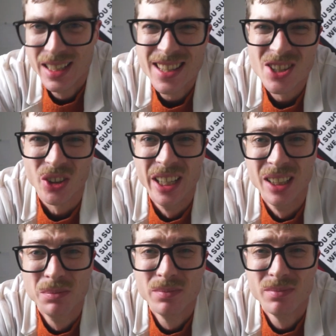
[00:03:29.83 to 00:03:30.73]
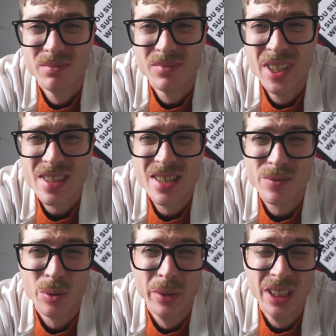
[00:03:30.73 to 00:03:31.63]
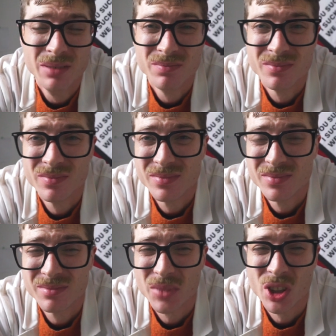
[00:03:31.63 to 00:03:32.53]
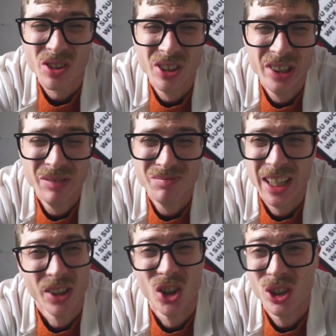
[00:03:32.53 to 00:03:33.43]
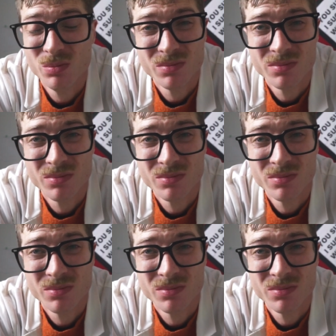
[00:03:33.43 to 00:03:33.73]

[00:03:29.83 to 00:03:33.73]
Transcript: It's okay. It's not for me, personally, at all.